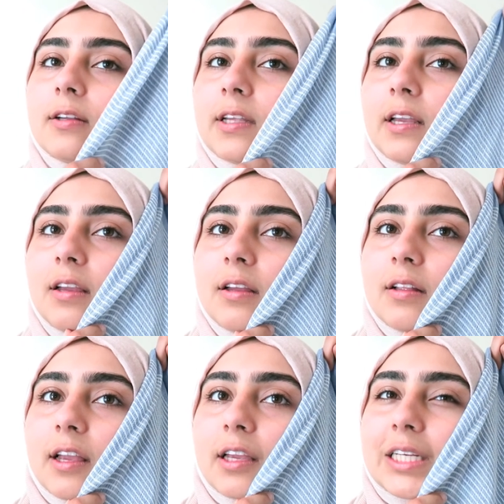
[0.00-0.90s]
See,
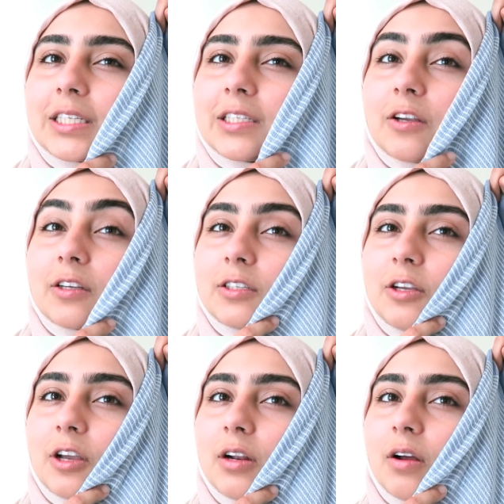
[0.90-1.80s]
like it just looks
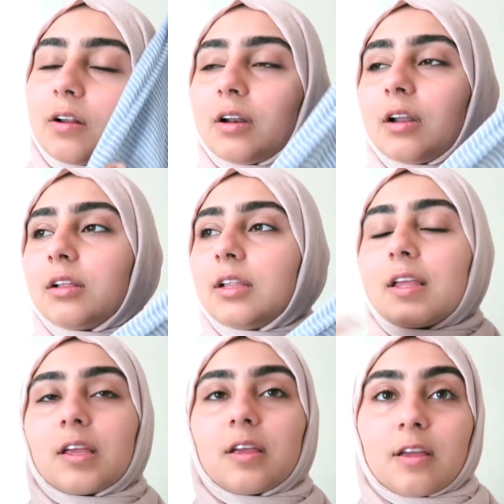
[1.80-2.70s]
good on
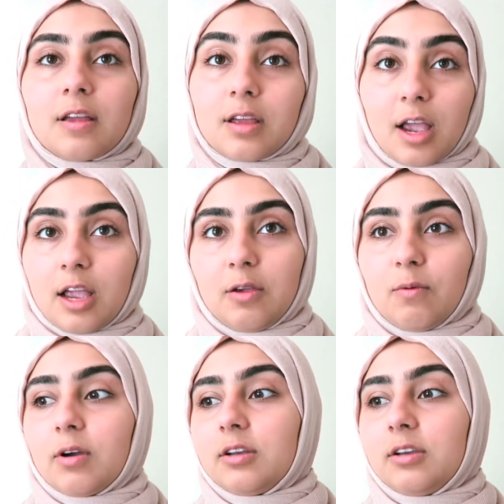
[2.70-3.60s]
like
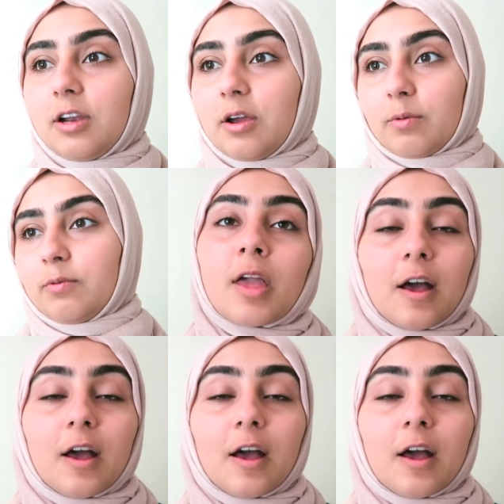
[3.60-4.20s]
anyone, you know.